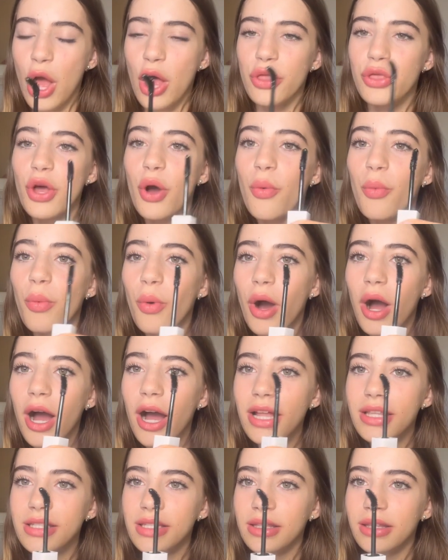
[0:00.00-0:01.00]
The
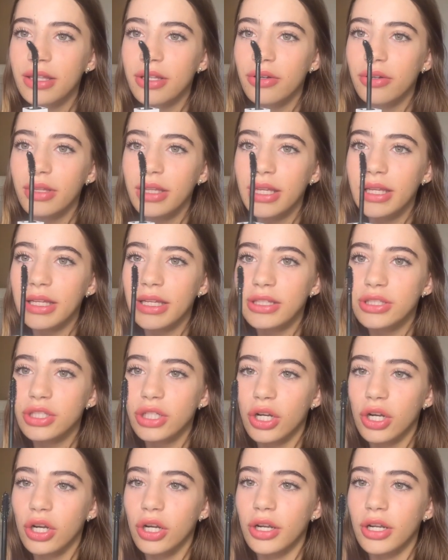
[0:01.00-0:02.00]
wand literally can
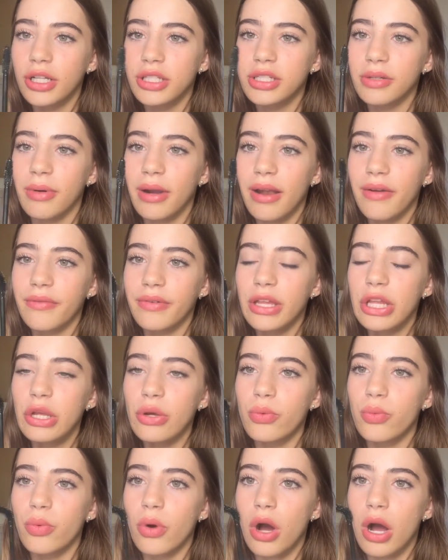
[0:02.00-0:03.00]
turn to whatever
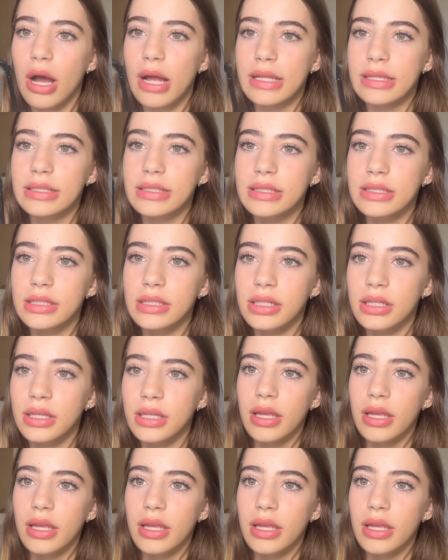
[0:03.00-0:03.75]
you want.